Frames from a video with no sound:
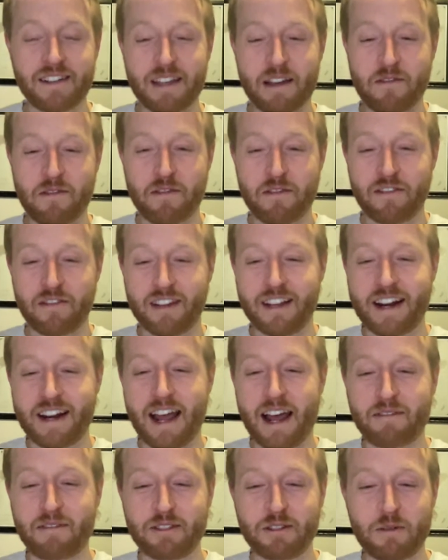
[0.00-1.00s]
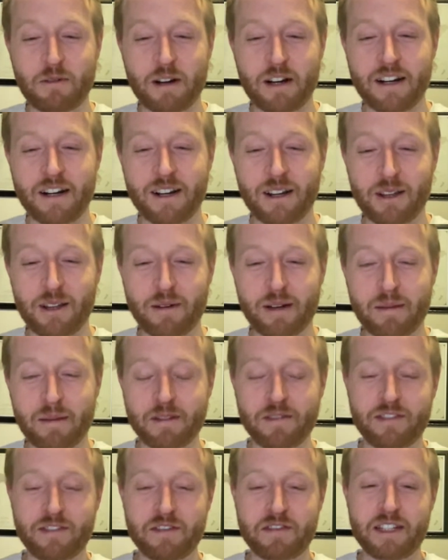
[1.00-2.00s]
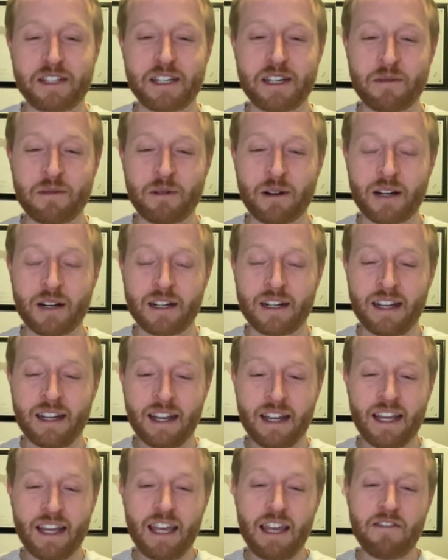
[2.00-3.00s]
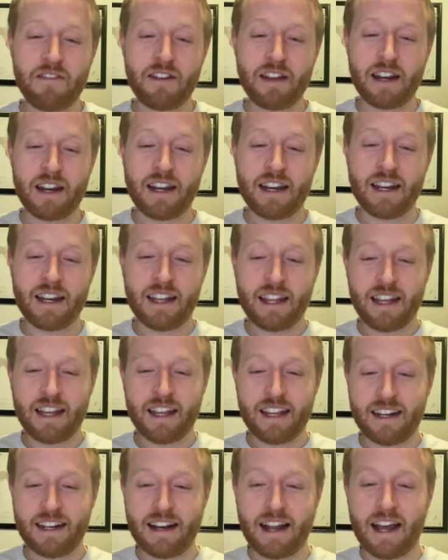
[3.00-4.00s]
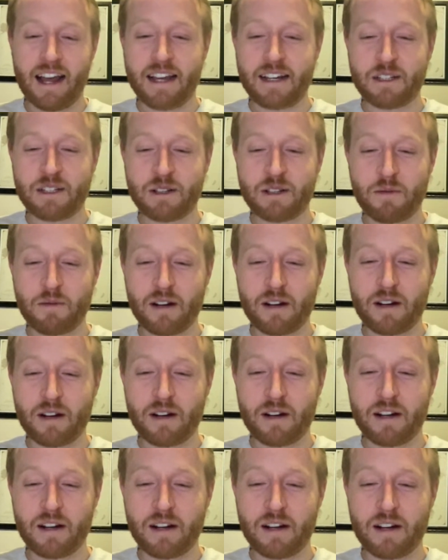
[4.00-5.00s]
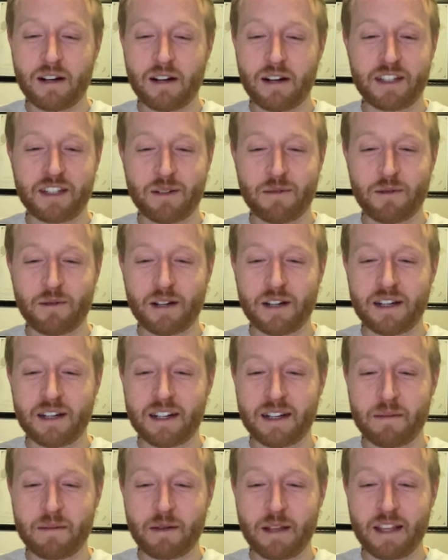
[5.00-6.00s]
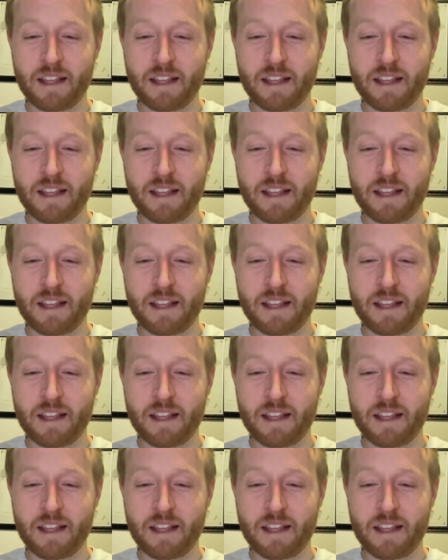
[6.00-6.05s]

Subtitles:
7.5-1 all the way up to 15-1, even 9-1 up to 15-1.